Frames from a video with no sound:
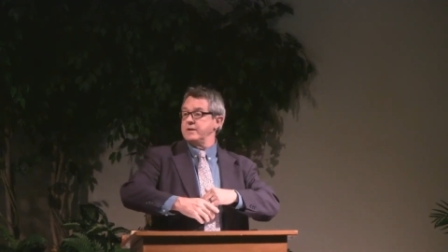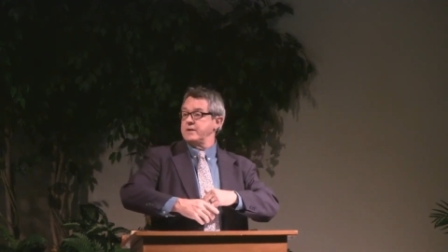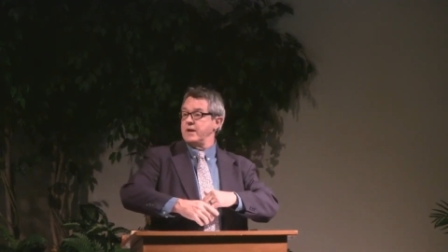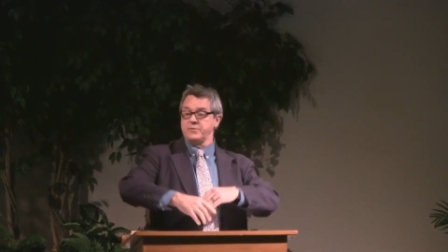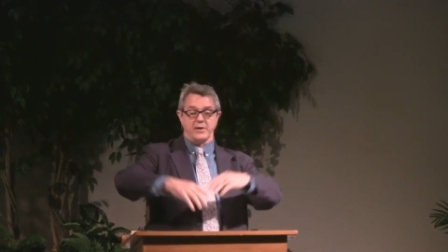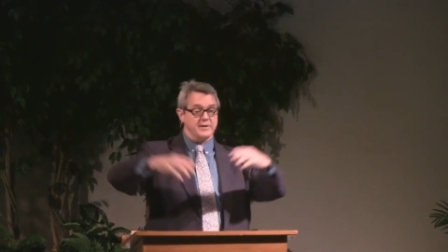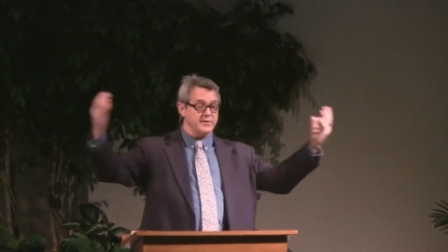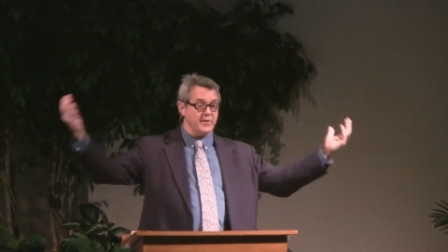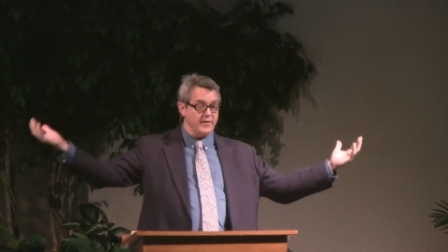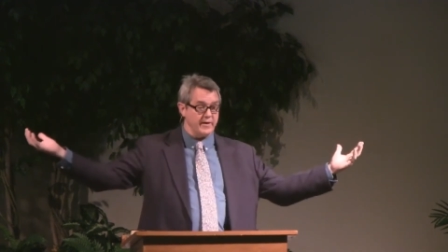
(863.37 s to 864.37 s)
country
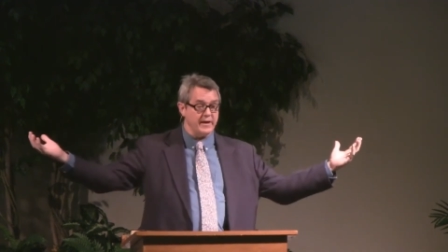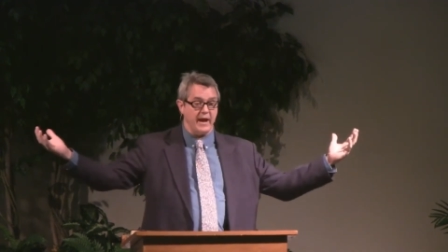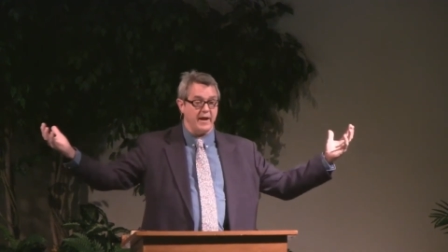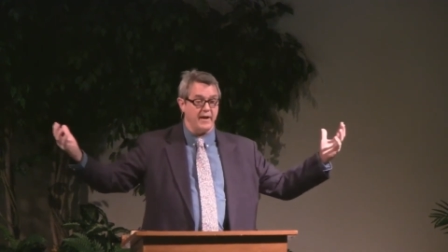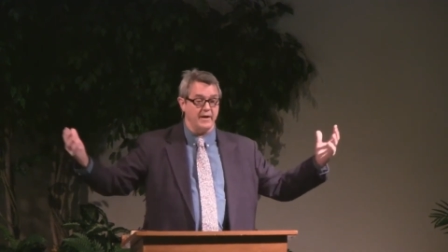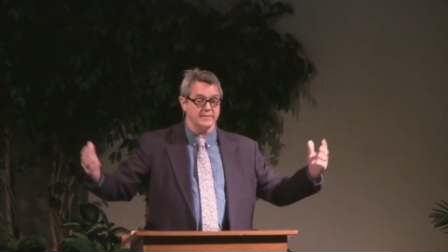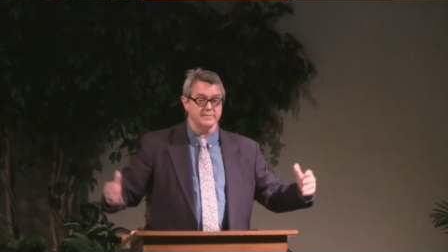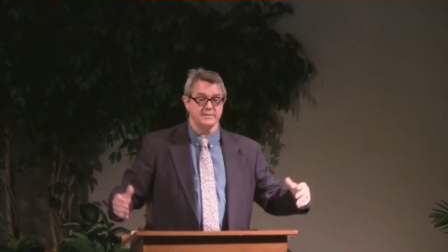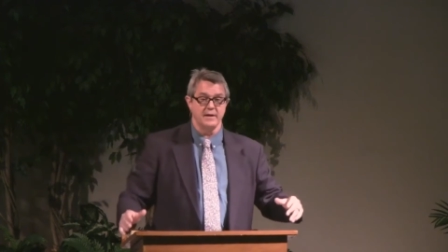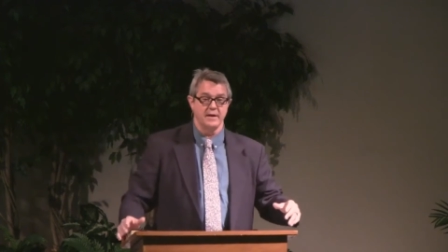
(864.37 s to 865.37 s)
doesn't turn into
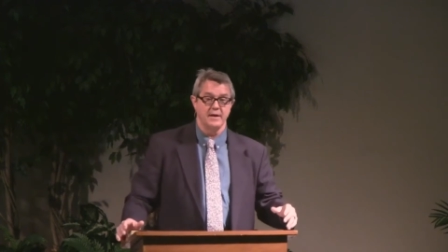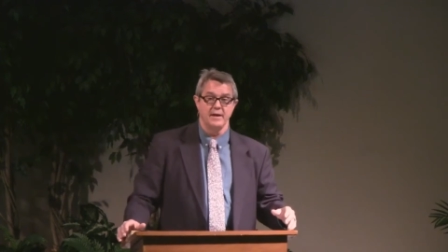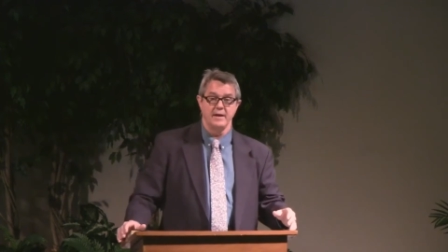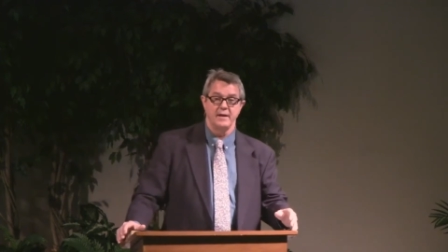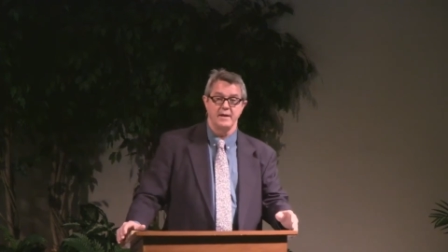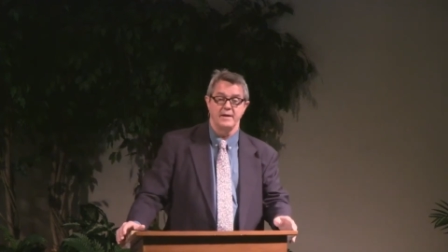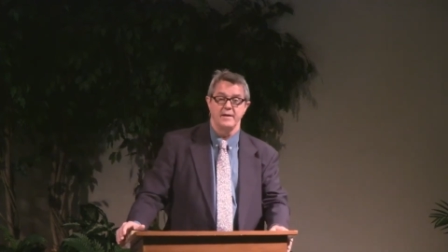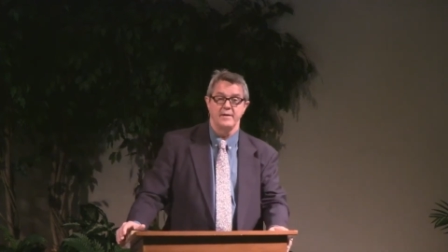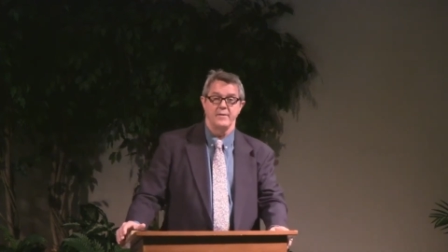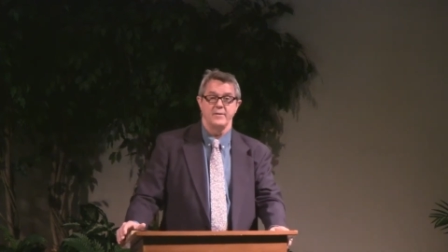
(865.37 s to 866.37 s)
chaos.
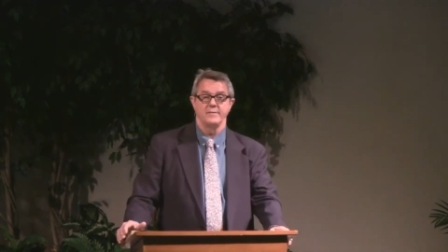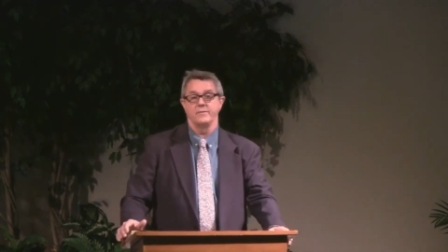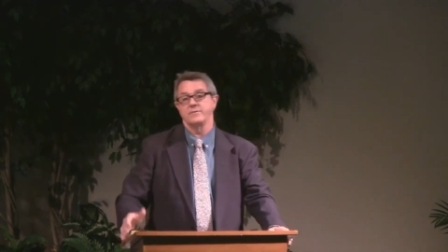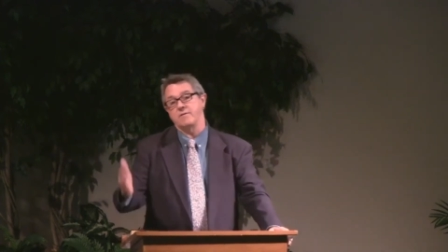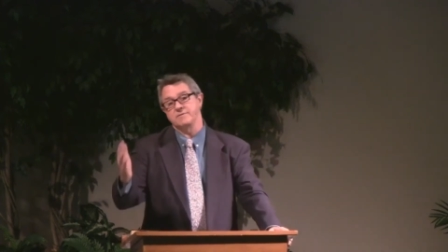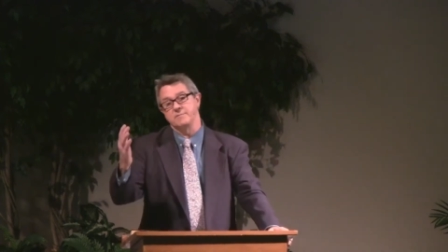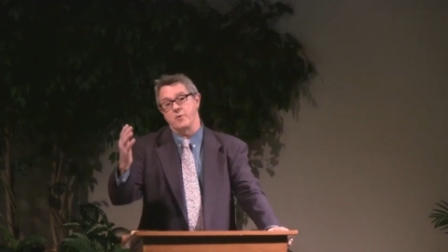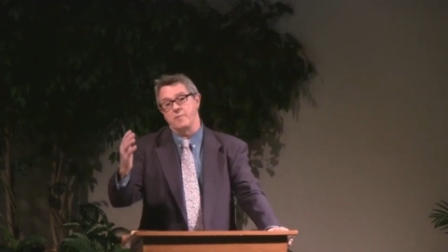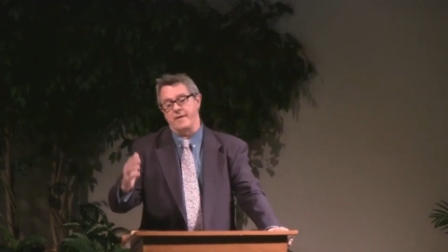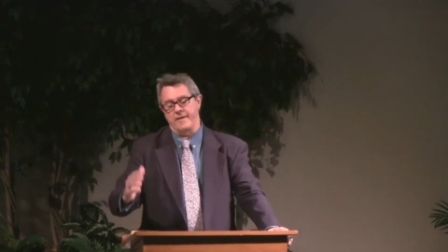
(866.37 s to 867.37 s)
We'll talk some more
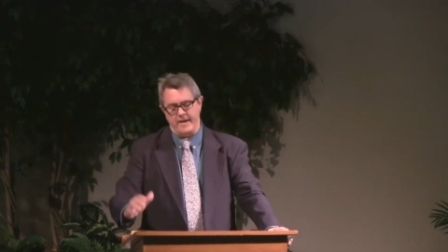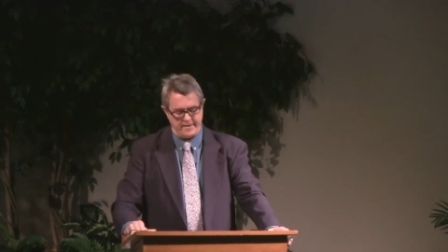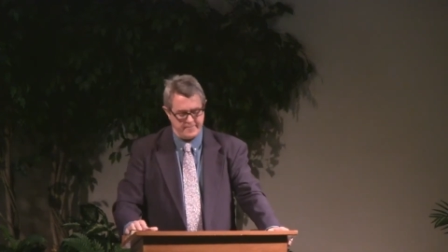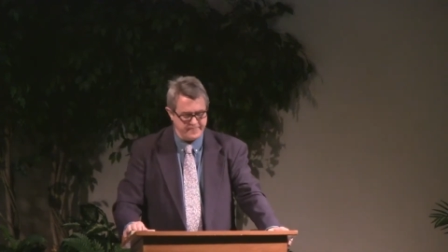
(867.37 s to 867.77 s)
about that.